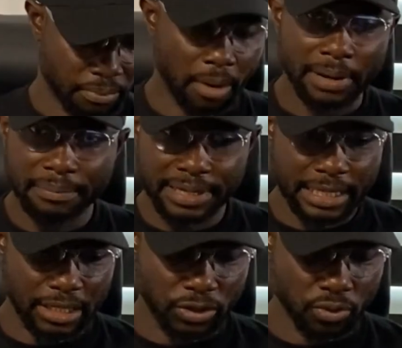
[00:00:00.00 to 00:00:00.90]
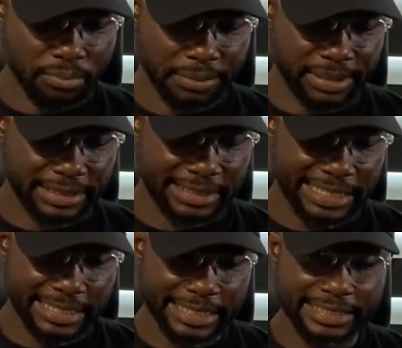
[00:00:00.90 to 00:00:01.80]
probably you may be
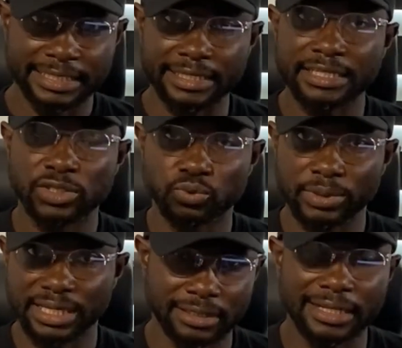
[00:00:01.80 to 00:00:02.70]
seeing it this way.